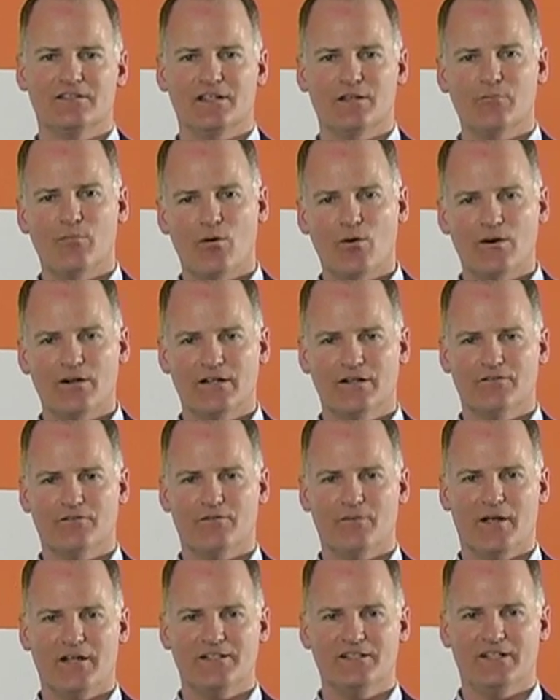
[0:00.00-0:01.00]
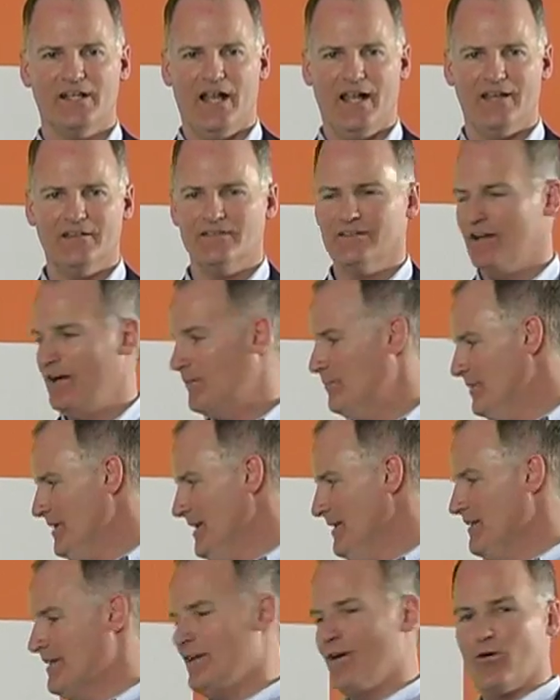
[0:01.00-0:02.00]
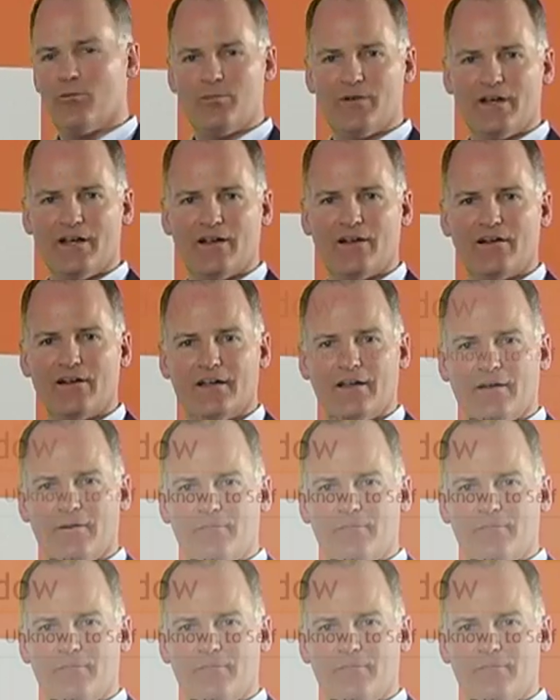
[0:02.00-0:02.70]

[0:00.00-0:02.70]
the important information ends up in the open area.